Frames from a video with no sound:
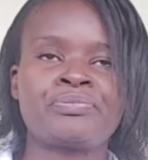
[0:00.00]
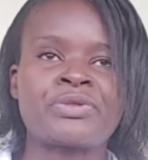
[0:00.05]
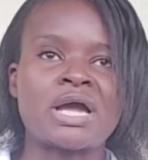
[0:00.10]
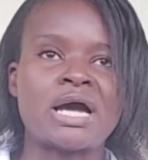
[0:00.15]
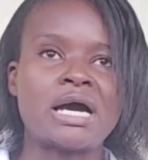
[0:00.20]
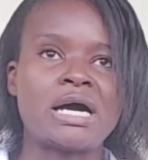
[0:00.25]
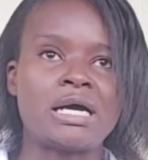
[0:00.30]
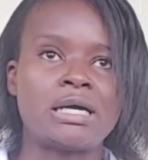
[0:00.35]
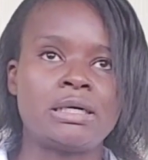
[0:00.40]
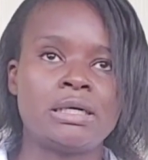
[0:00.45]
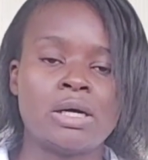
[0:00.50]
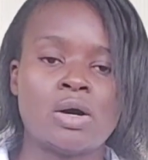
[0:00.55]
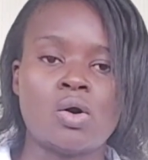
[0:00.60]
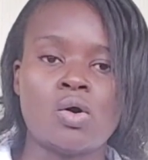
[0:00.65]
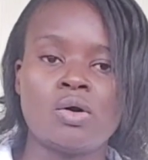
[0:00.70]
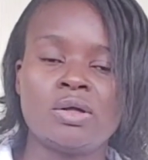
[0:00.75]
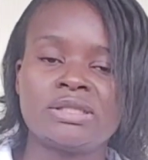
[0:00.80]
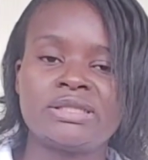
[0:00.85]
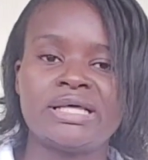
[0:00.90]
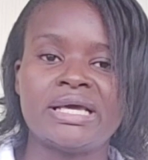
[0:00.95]

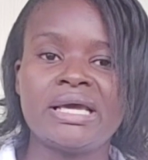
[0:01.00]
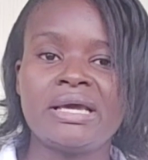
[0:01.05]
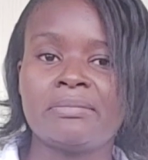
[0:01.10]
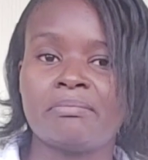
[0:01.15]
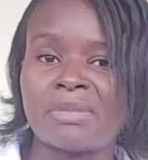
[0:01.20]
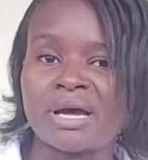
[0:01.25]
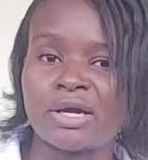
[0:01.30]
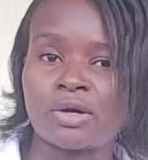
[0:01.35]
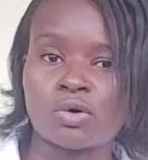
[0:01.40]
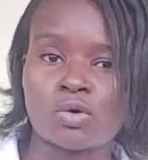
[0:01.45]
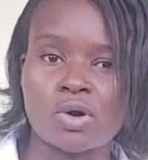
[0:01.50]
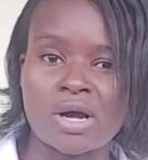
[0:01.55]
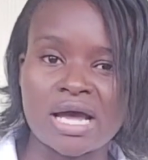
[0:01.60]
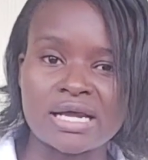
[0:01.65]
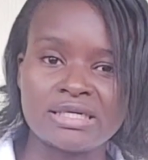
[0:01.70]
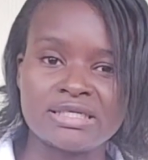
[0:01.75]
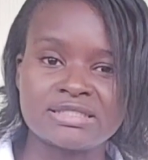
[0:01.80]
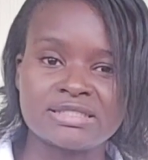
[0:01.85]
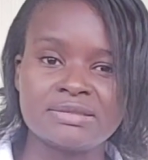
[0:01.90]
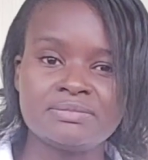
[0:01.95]
all the
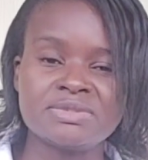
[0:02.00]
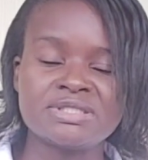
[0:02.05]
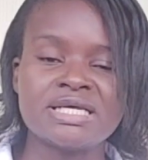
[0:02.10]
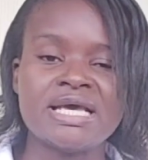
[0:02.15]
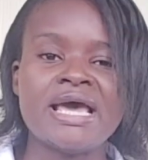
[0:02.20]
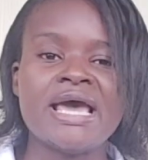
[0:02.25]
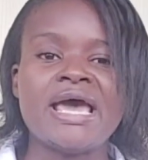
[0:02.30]
microorganisms,